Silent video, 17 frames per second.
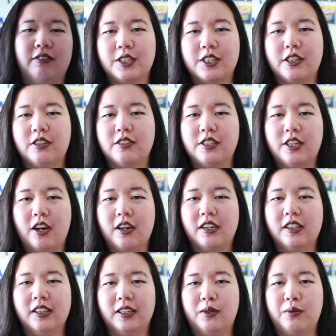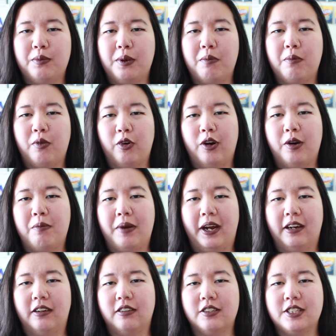which I'll talk a little bit more
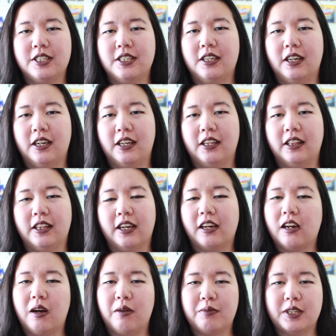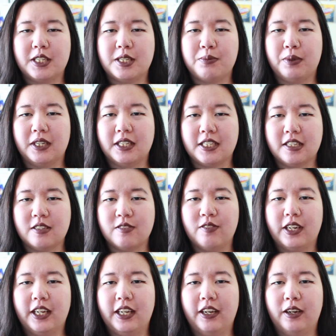about in the Common Spaces
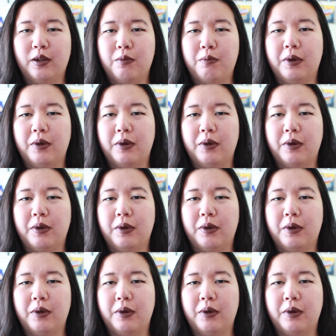video,